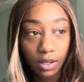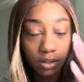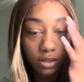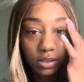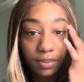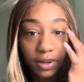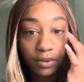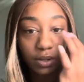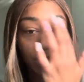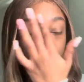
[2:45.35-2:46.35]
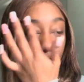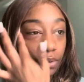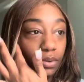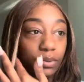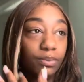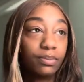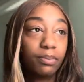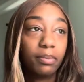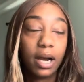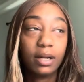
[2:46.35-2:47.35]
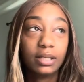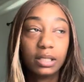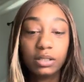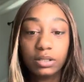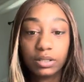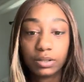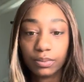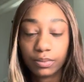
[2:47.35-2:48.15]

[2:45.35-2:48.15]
spiritual bondage.